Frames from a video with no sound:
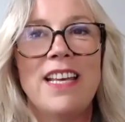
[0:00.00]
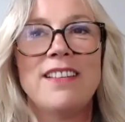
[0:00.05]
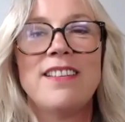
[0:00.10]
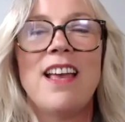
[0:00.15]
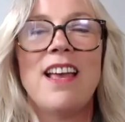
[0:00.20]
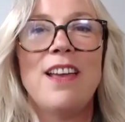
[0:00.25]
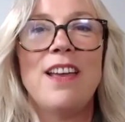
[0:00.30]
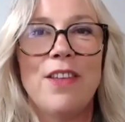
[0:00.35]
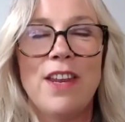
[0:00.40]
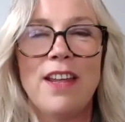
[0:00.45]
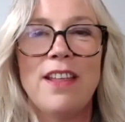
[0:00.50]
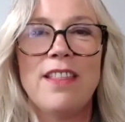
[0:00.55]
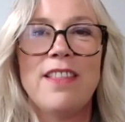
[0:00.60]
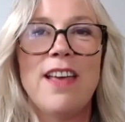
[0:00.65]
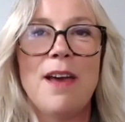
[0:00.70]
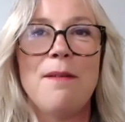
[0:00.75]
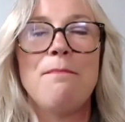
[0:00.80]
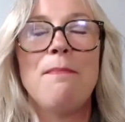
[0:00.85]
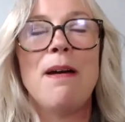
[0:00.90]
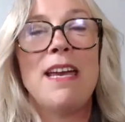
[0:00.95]
say that
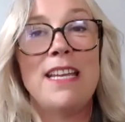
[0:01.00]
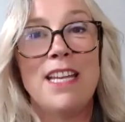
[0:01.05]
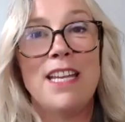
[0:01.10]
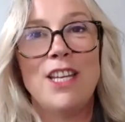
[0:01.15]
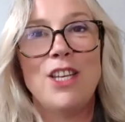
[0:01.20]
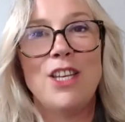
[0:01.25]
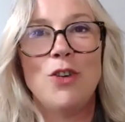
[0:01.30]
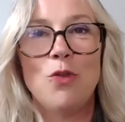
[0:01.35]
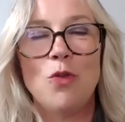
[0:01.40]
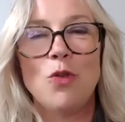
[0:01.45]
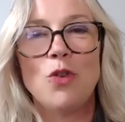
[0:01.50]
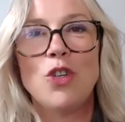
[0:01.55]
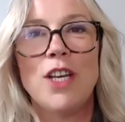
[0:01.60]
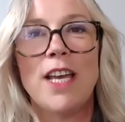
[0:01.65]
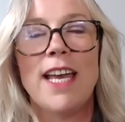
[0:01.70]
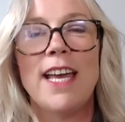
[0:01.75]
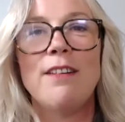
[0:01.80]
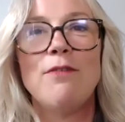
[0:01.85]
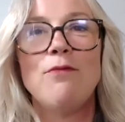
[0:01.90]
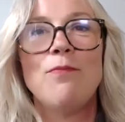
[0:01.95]
they're made in
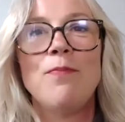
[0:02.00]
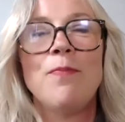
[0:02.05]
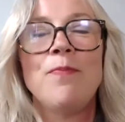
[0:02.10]
Yorkshire.